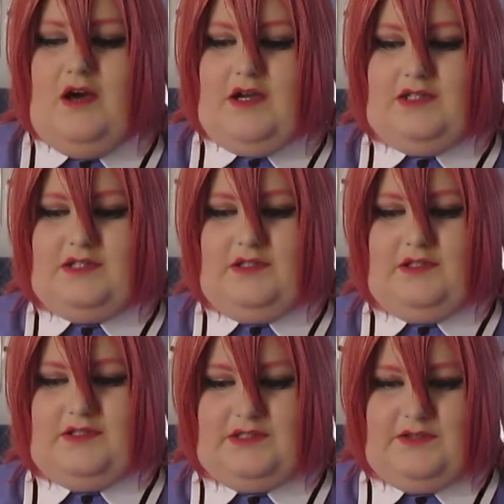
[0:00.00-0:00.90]
It's a
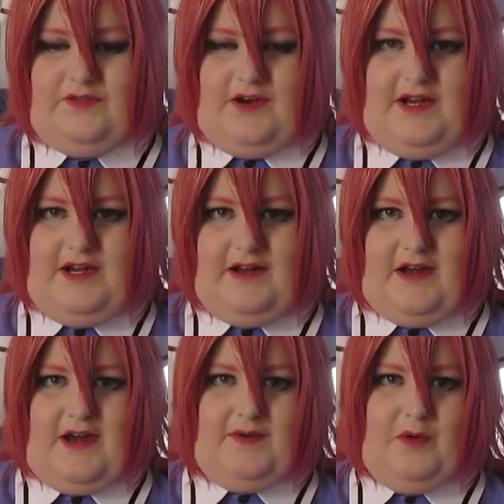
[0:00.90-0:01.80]
little different.
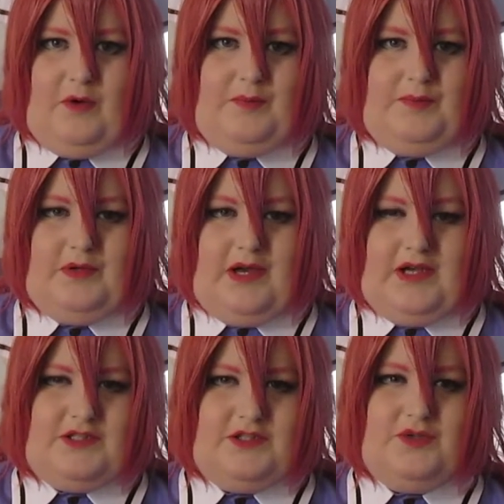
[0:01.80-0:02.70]
I hope you
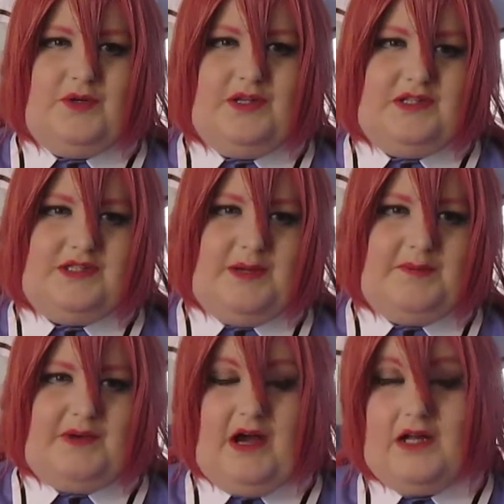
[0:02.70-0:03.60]
guys enjoyed this type
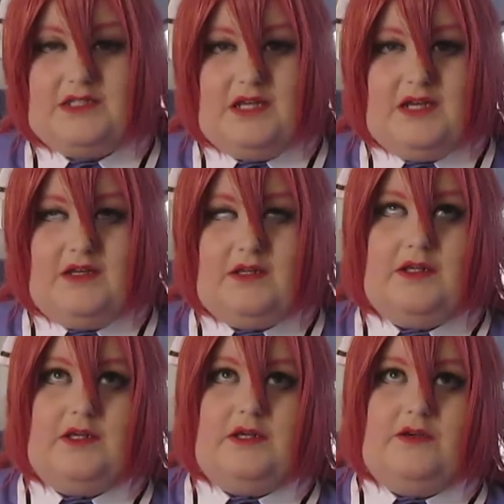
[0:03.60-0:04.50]
of content.
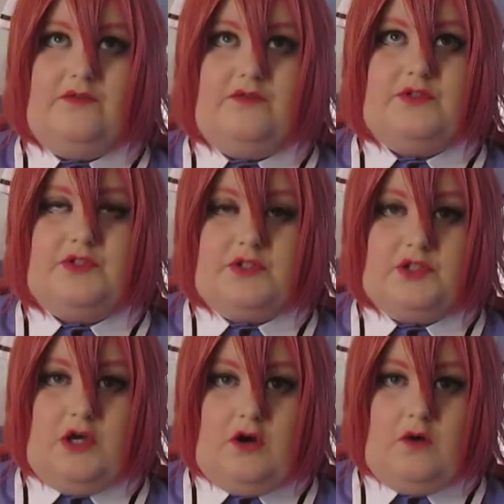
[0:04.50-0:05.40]
If
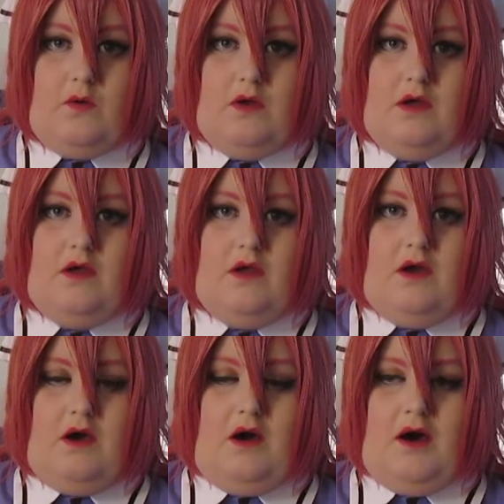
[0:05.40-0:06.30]
so,
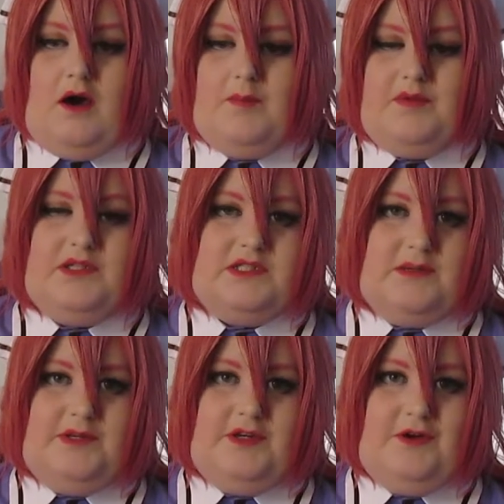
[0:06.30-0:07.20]
um, please
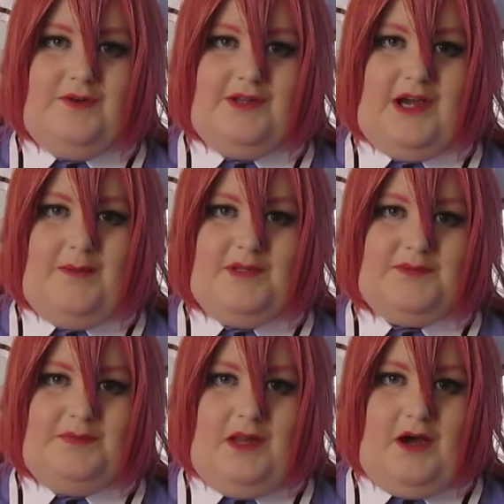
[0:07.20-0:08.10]
let me know in the comments
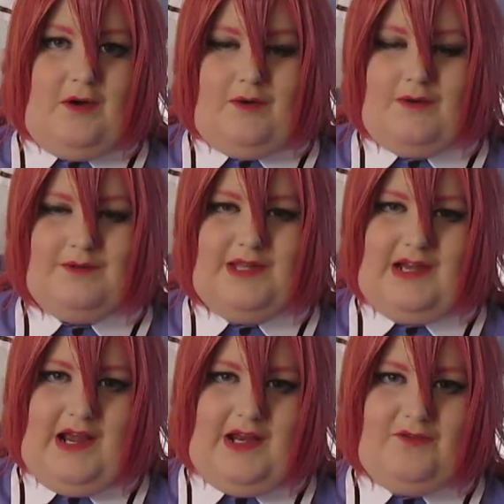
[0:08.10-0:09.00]
below. That
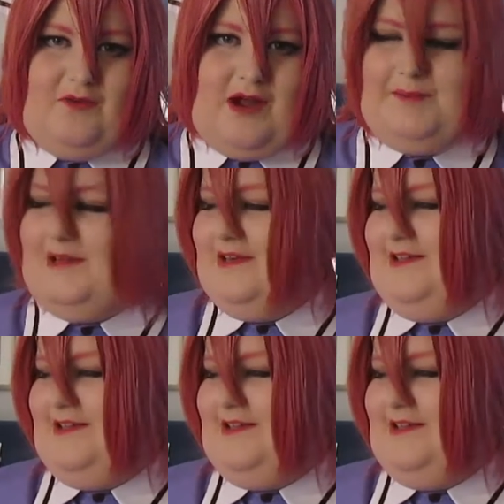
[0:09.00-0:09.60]
kind of rhymed.